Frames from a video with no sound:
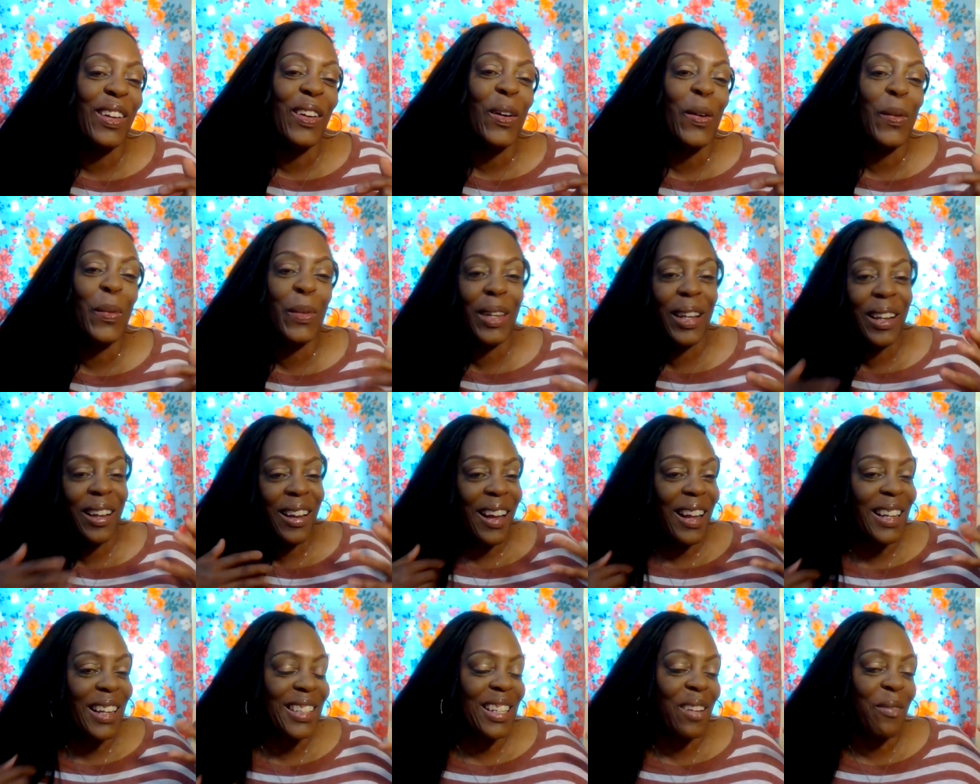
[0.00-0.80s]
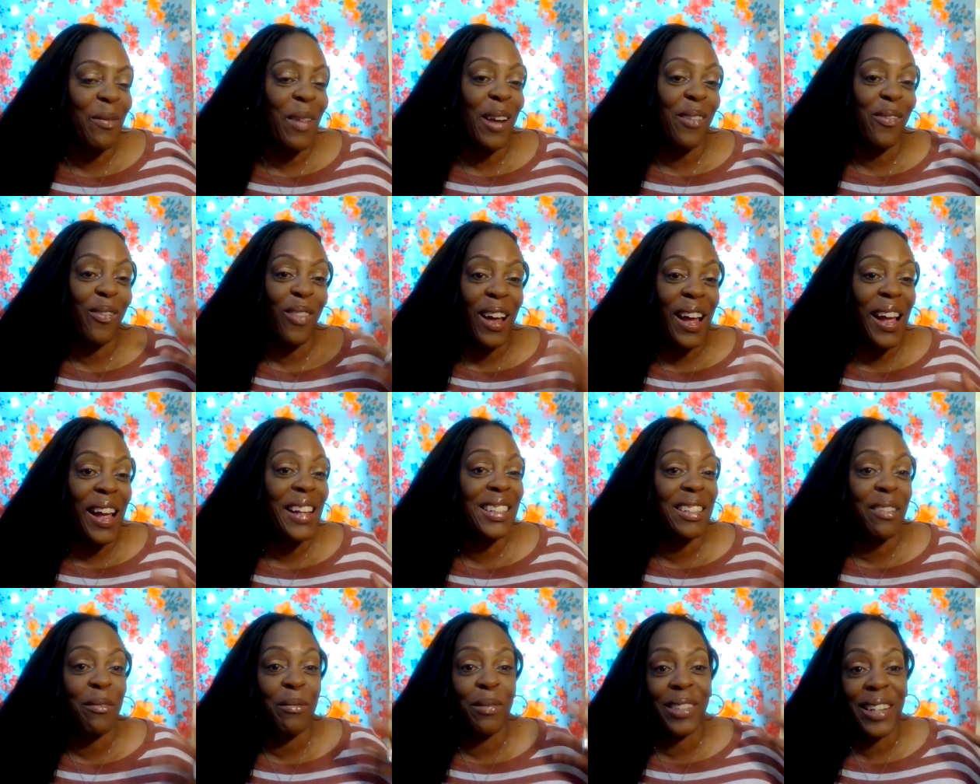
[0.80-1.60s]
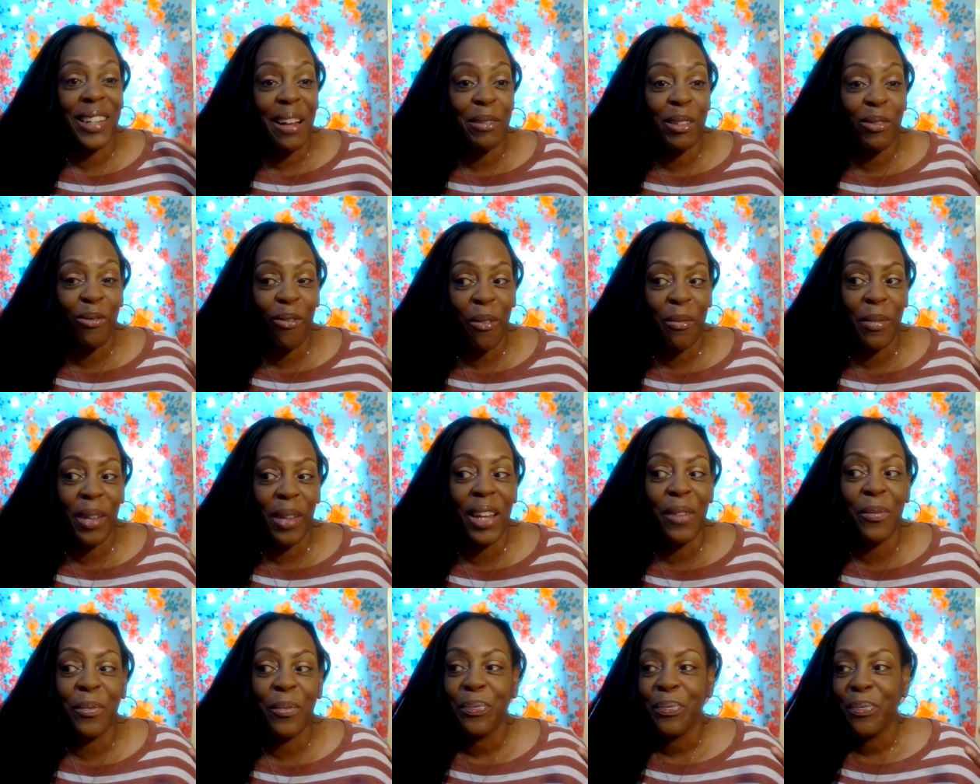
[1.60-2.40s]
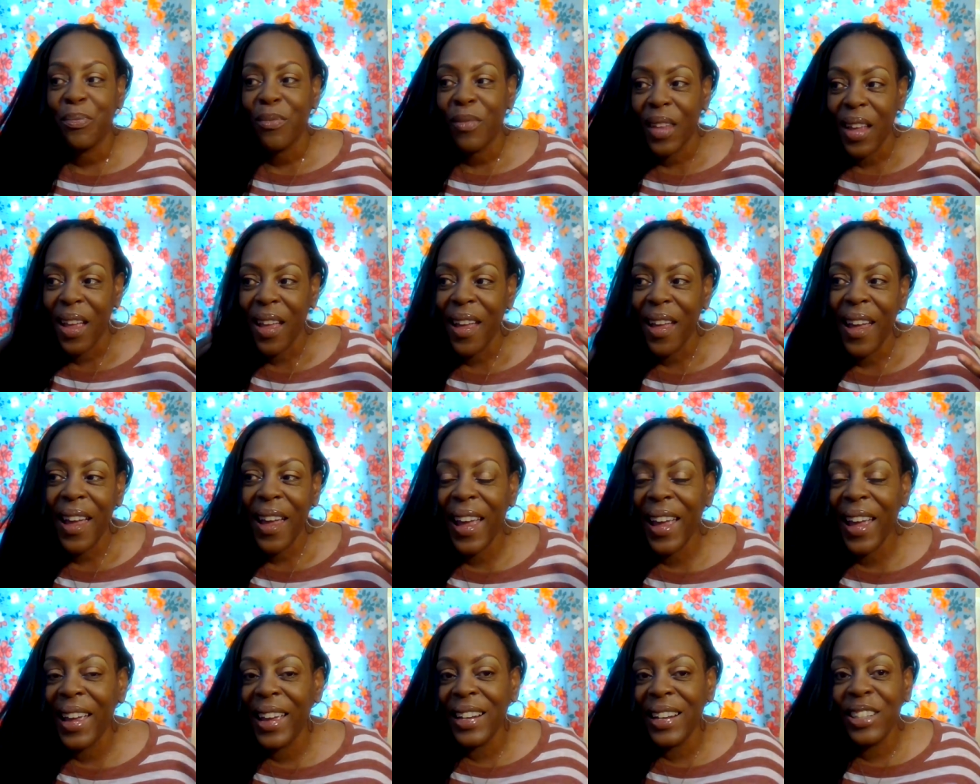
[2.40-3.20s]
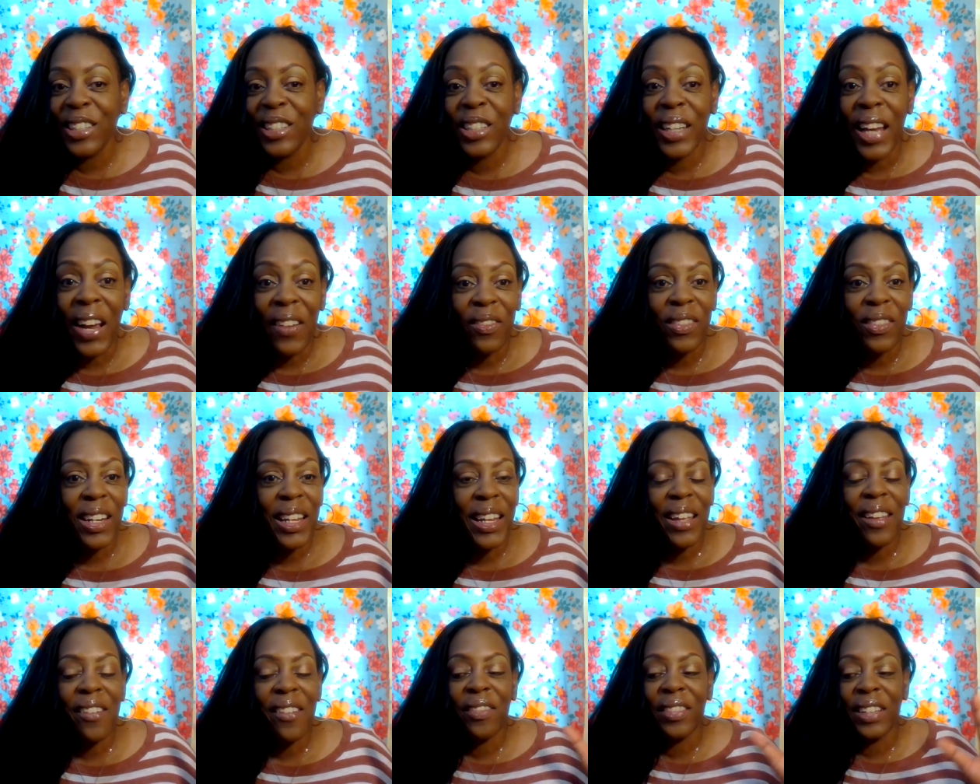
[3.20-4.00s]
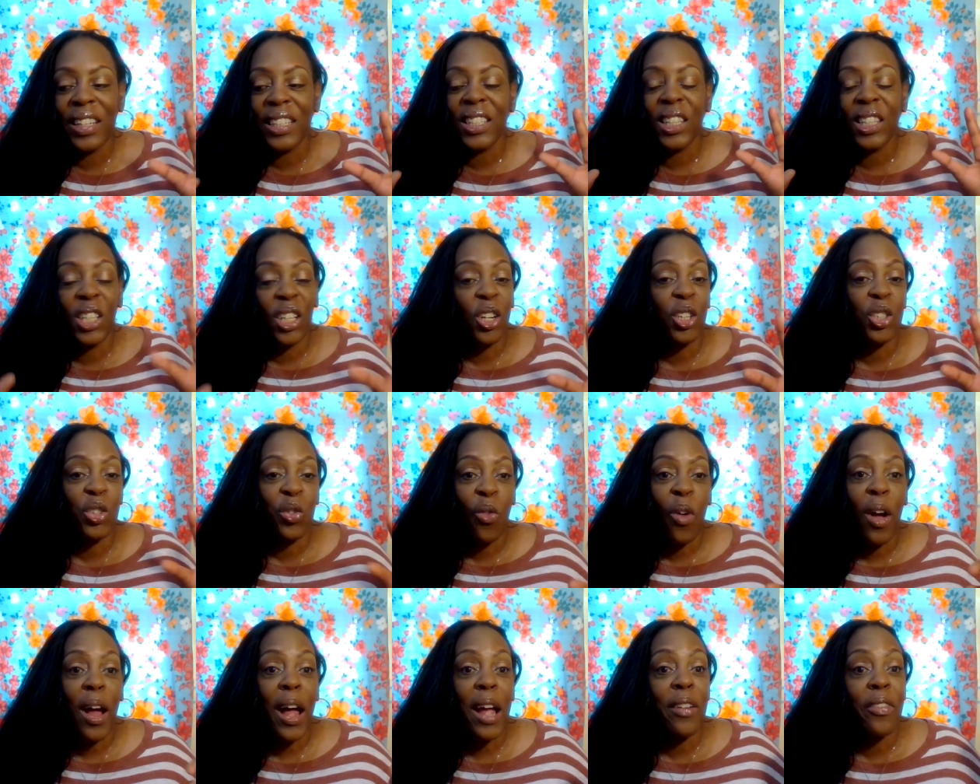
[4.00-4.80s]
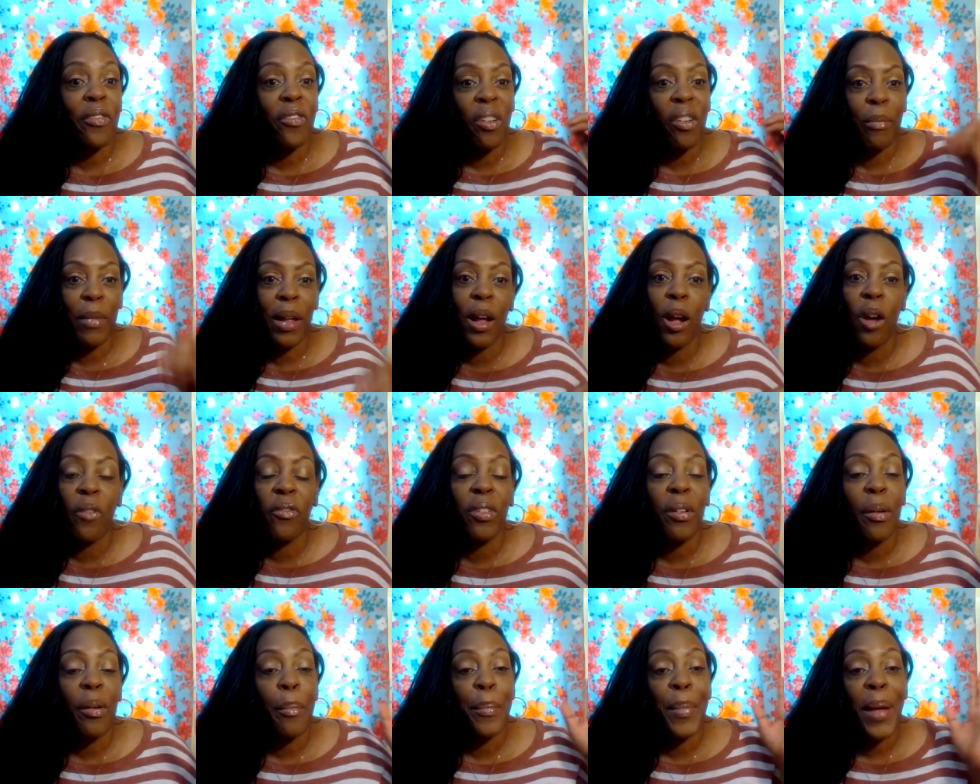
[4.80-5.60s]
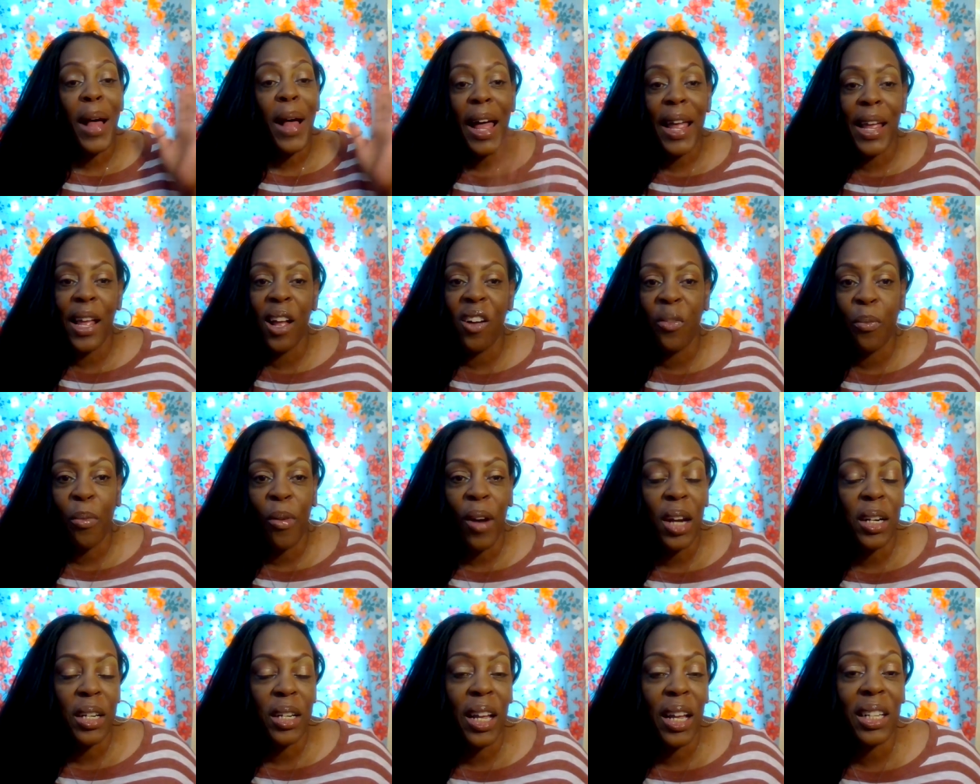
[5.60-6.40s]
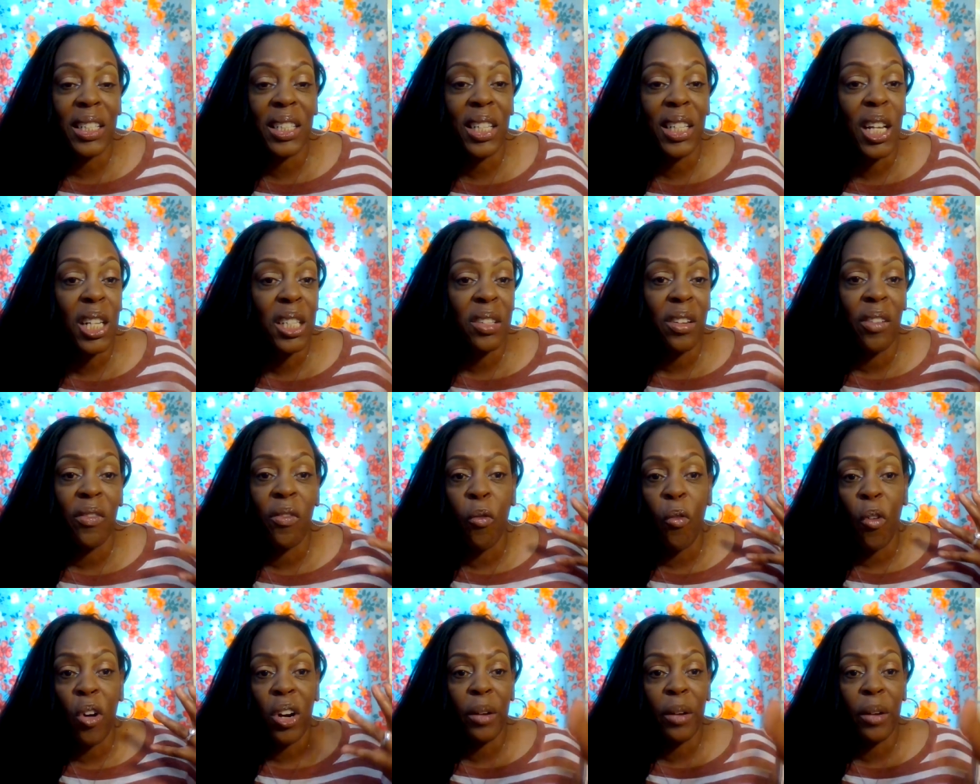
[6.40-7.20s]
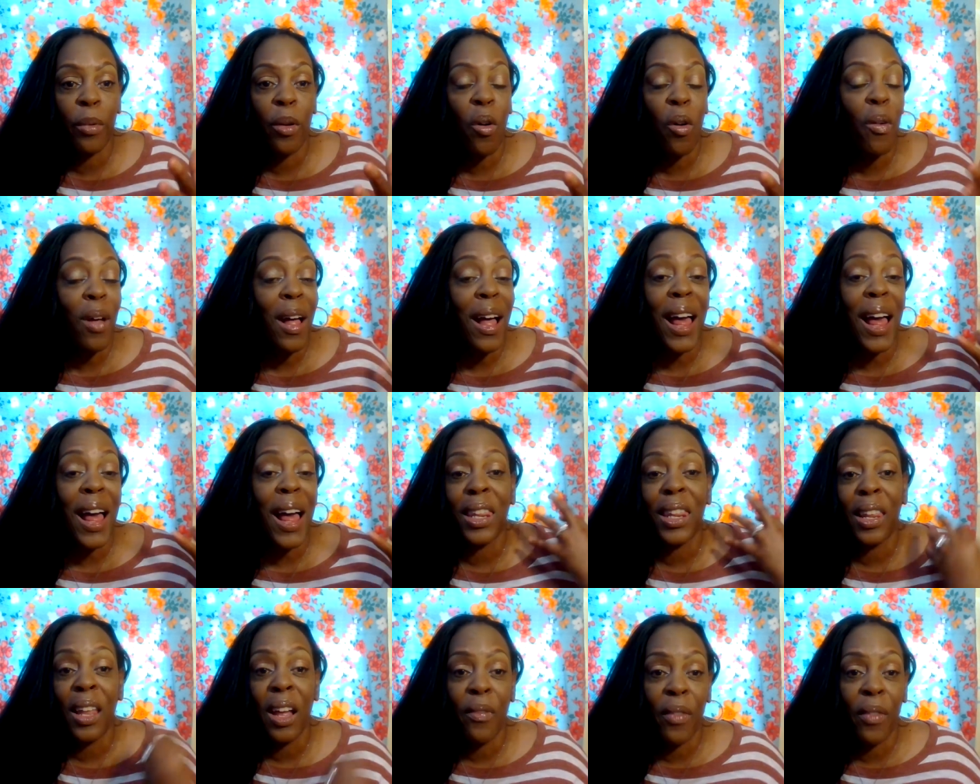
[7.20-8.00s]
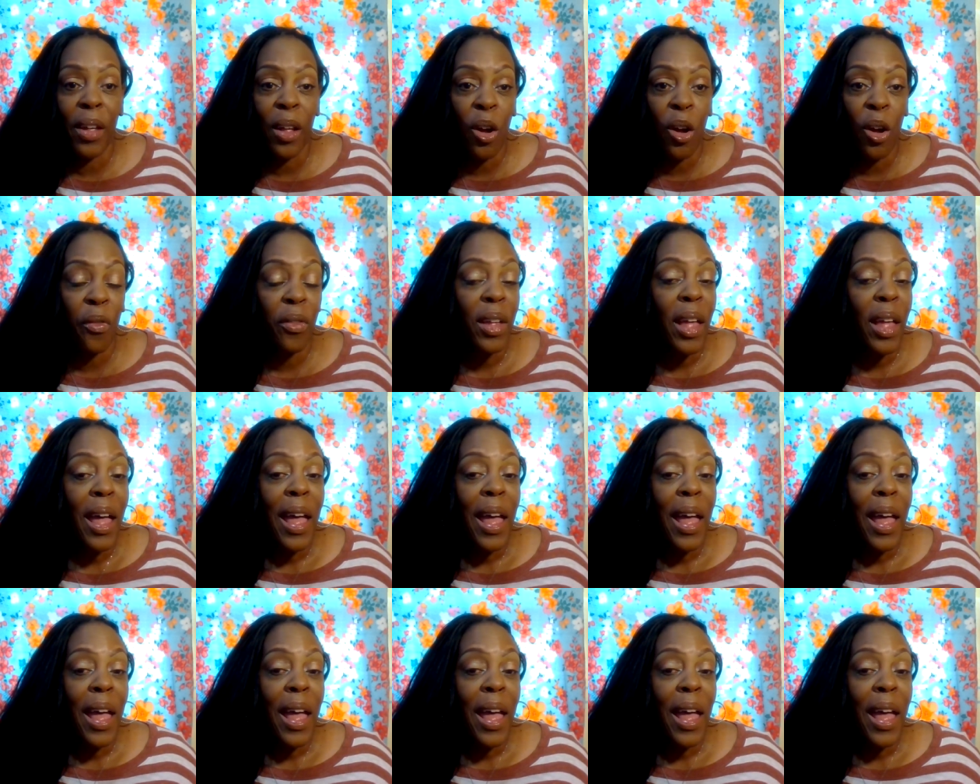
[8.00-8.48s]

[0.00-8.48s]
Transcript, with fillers: know, you got some advice, some tips for me and definitely give this look a try from elf buy elf products it's affordable i love elf